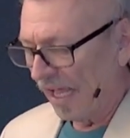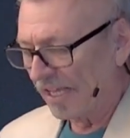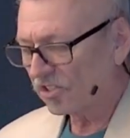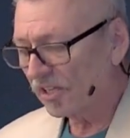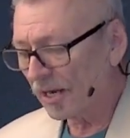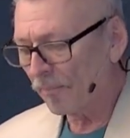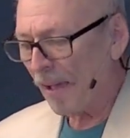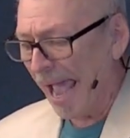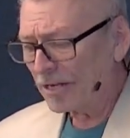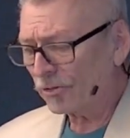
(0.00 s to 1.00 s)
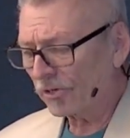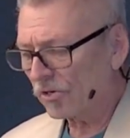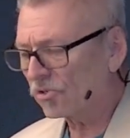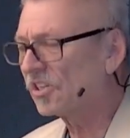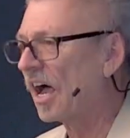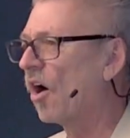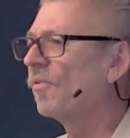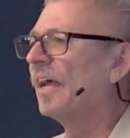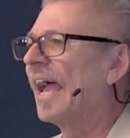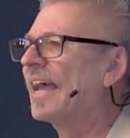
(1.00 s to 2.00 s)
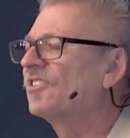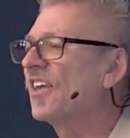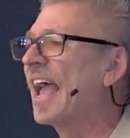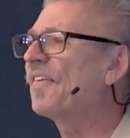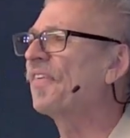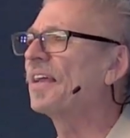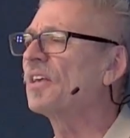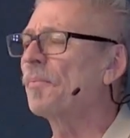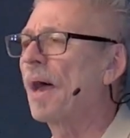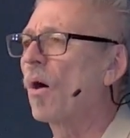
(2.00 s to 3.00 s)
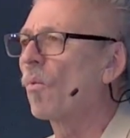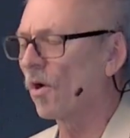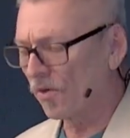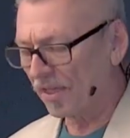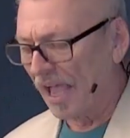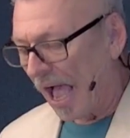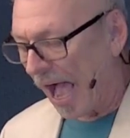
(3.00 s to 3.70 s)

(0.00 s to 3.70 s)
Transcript: instead of badgering yourself and saying things, I'm not worthy,